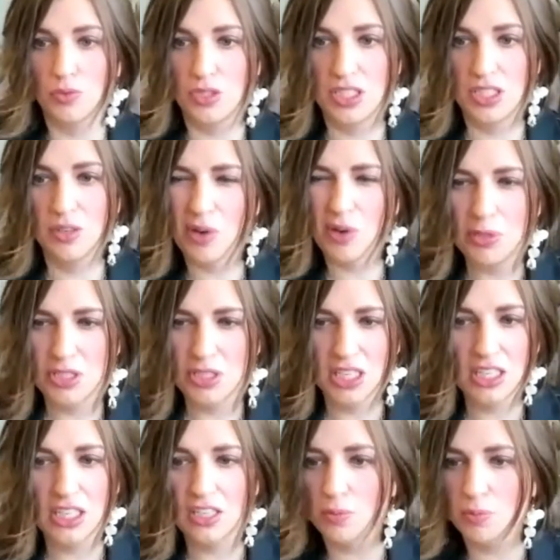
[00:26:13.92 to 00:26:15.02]
still
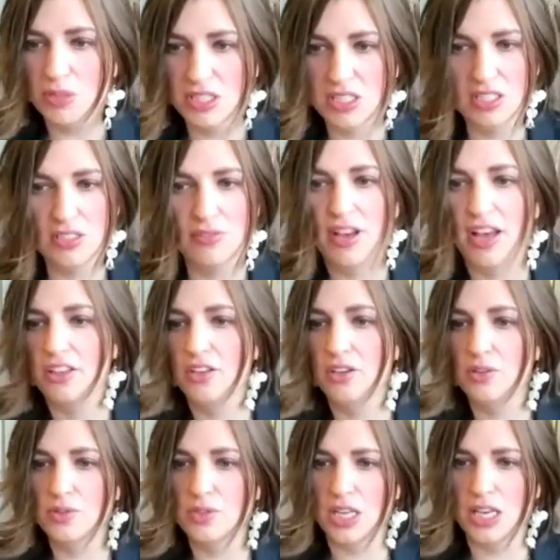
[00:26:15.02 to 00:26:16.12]
representing your business
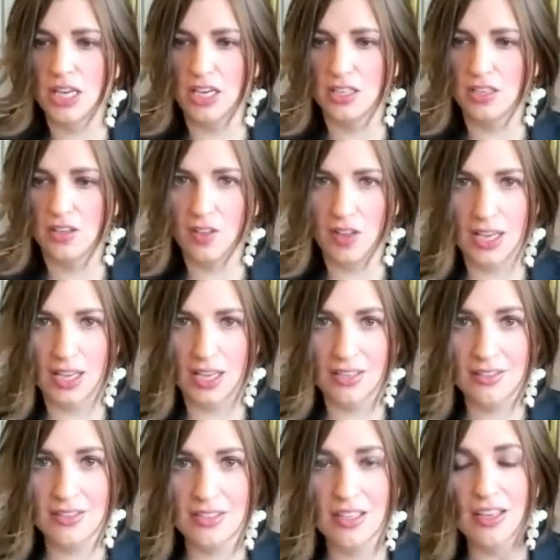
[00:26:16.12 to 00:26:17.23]
values and
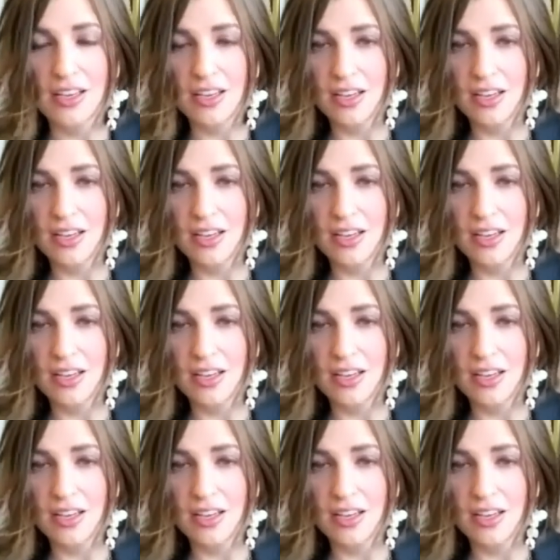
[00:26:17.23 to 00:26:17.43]
clients,